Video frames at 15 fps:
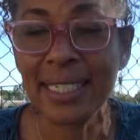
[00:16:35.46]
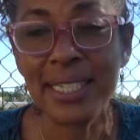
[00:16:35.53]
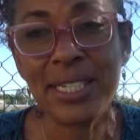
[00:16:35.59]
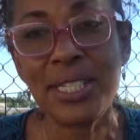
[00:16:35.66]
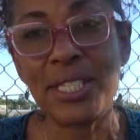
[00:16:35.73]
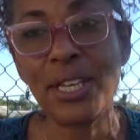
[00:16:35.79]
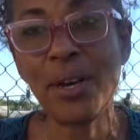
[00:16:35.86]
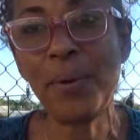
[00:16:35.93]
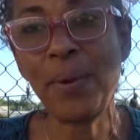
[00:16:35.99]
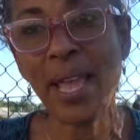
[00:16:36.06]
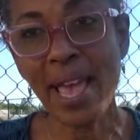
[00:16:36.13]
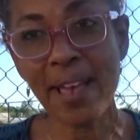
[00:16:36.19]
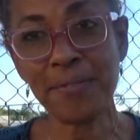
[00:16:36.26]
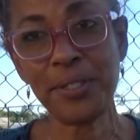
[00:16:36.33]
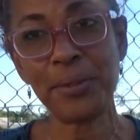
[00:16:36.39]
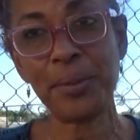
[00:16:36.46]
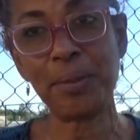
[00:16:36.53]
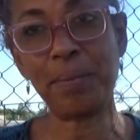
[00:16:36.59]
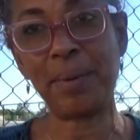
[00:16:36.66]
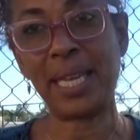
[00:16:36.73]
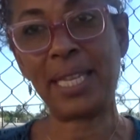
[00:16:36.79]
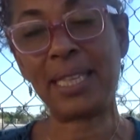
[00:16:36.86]
So we have to
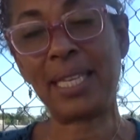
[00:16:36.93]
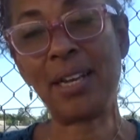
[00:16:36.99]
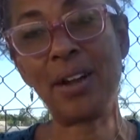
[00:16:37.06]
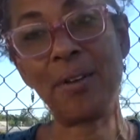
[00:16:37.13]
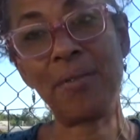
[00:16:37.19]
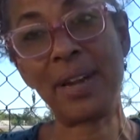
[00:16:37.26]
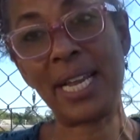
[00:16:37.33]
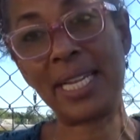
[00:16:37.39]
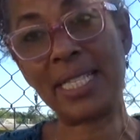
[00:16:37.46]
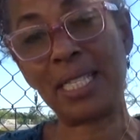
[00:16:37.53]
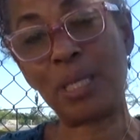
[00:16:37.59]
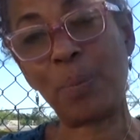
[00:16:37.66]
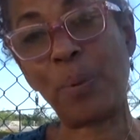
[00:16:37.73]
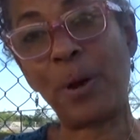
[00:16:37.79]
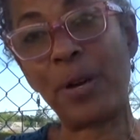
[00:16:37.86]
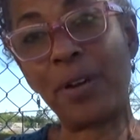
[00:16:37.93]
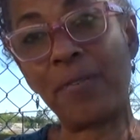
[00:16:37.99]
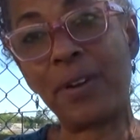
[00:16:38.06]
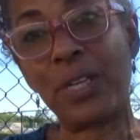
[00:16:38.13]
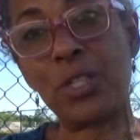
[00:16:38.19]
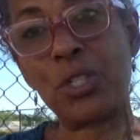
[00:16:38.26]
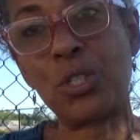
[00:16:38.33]
admit that our race is part of
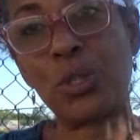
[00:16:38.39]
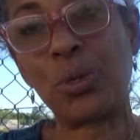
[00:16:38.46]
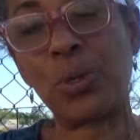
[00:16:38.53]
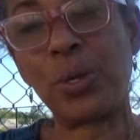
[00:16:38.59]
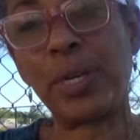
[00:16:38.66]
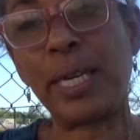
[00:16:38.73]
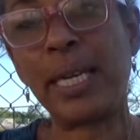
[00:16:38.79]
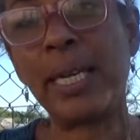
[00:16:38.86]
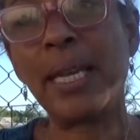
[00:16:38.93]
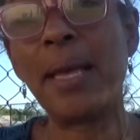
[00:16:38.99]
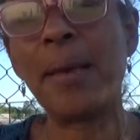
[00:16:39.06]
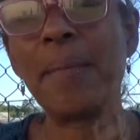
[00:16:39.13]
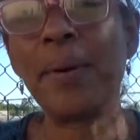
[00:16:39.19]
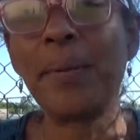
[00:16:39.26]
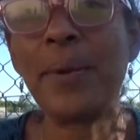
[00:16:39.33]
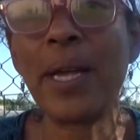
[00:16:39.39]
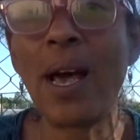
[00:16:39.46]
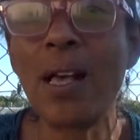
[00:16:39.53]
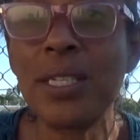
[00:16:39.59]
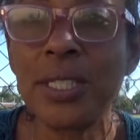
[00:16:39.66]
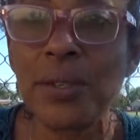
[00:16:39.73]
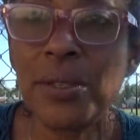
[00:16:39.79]
our story. But we
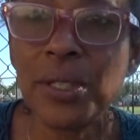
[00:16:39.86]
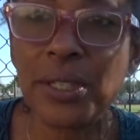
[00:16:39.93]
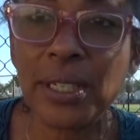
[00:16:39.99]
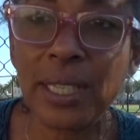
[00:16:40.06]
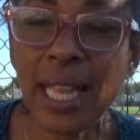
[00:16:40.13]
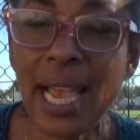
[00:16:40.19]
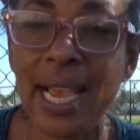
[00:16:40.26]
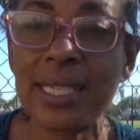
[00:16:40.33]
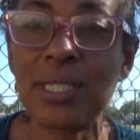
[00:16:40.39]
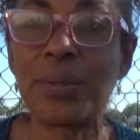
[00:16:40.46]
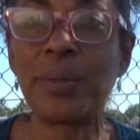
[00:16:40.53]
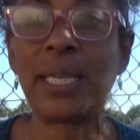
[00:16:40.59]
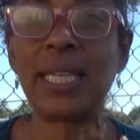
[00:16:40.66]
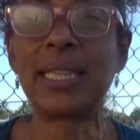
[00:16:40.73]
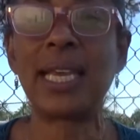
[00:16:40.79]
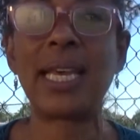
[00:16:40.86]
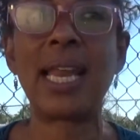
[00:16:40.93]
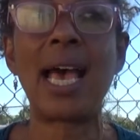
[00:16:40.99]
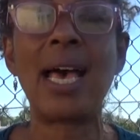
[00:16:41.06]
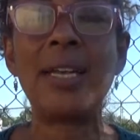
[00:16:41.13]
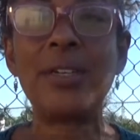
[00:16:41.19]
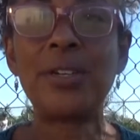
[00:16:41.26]
also learned last week that
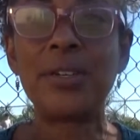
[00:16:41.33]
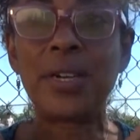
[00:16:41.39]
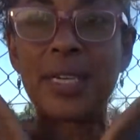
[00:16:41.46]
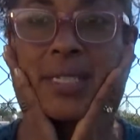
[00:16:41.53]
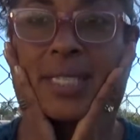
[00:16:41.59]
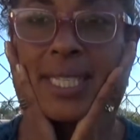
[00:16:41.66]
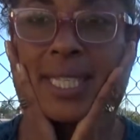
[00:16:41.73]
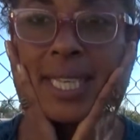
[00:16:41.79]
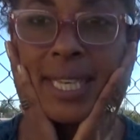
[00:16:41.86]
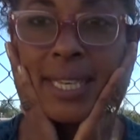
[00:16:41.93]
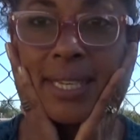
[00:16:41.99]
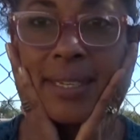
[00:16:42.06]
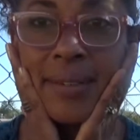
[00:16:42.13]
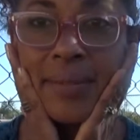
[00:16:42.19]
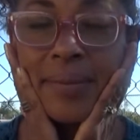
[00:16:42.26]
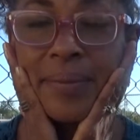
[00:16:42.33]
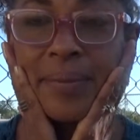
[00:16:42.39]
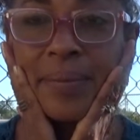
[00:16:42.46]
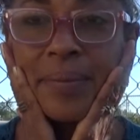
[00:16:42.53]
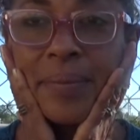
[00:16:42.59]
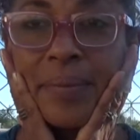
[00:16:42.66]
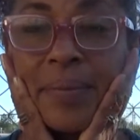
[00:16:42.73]
under our skin,
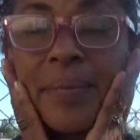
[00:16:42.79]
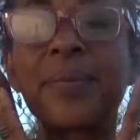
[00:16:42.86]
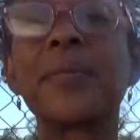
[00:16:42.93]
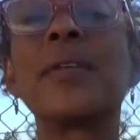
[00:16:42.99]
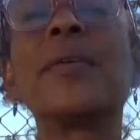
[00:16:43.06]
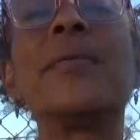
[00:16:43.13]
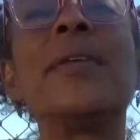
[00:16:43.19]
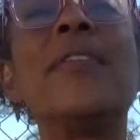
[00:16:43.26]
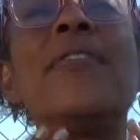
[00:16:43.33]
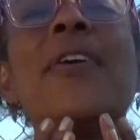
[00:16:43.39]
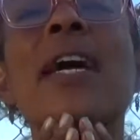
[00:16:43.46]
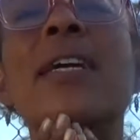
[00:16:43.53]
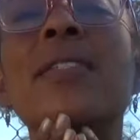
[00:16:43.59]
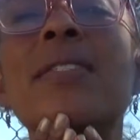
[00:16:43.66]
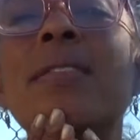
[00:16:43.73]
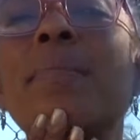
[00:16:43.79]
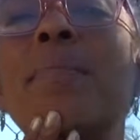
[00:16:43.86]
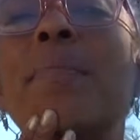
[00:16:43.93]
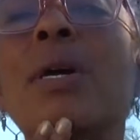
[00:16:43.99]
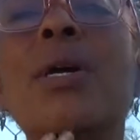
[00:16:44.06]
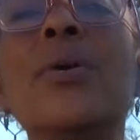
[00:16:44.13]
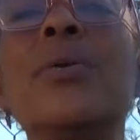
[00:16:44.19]
we found some
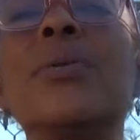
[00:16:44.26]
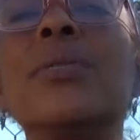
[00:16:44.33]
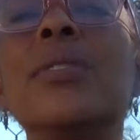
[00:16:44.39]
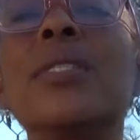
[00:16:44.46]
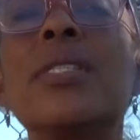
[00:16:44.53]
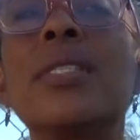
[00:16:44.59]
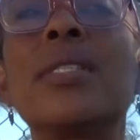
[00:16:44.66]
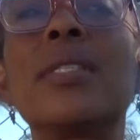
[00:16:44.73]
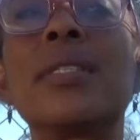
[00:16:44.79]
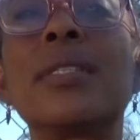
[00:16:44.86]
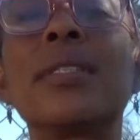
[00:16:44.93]
bones.